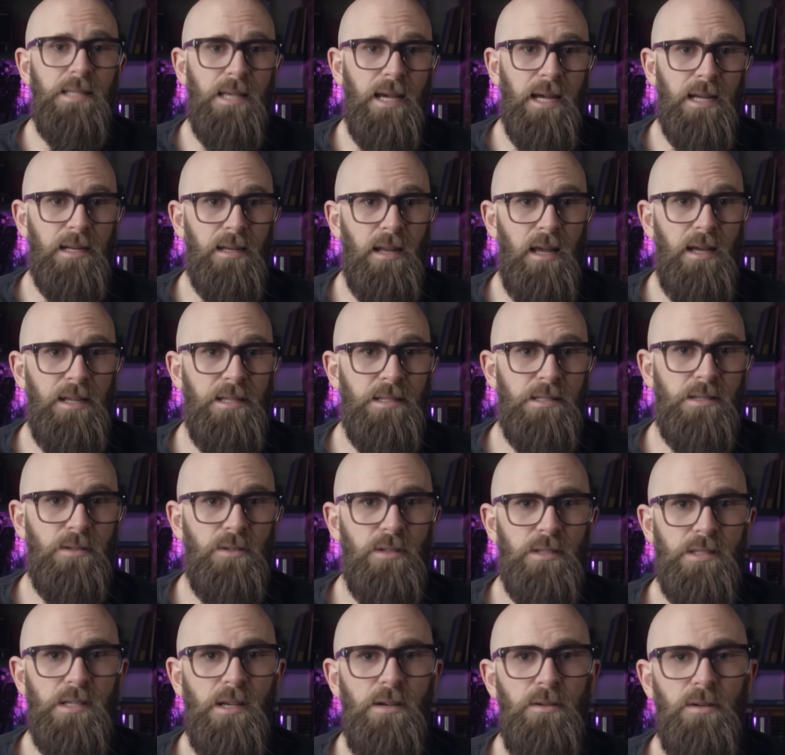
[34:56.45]
to headlines
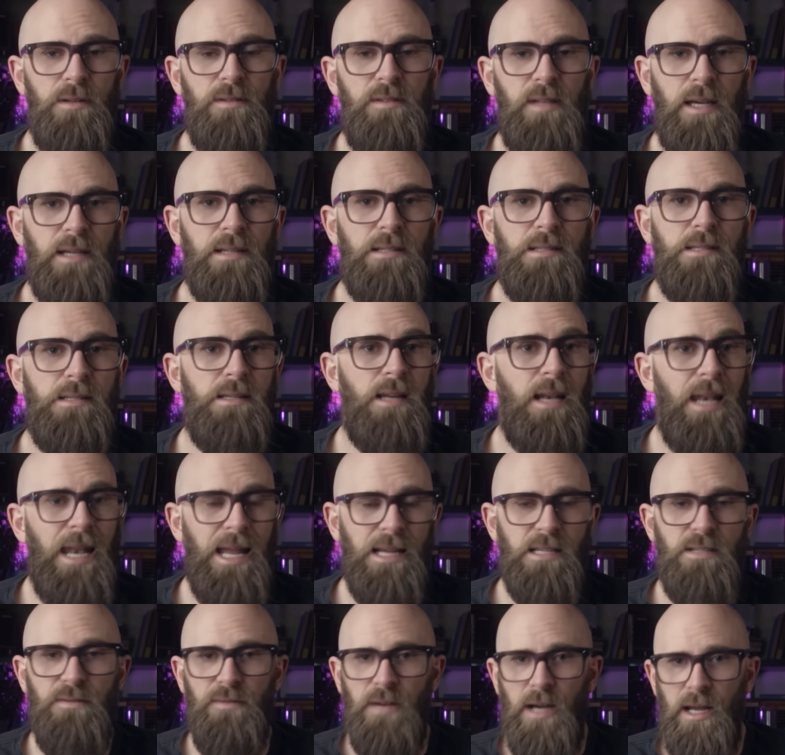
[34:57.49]
also thanks to
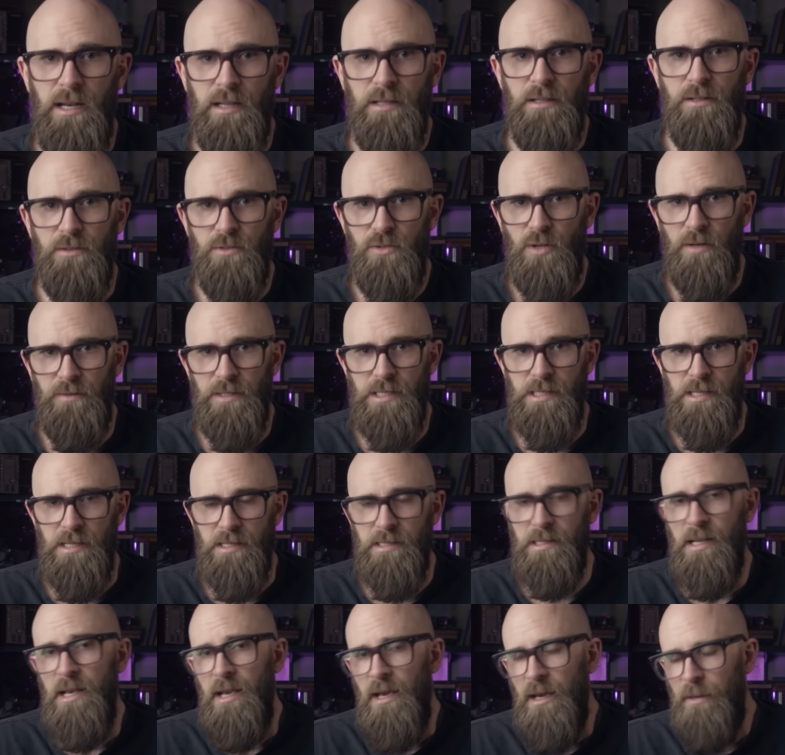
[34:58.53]
less violent
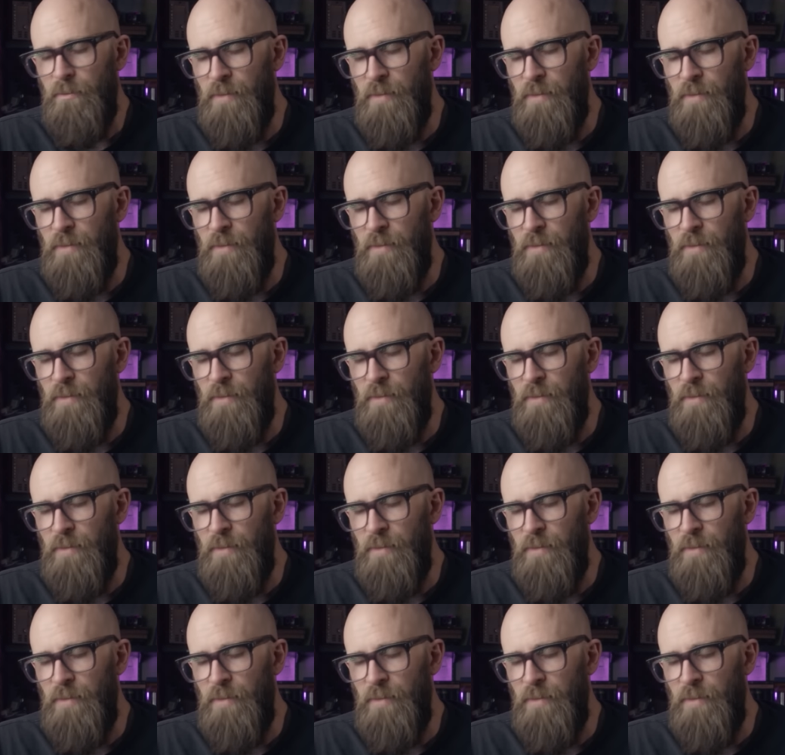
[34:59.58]
controversies.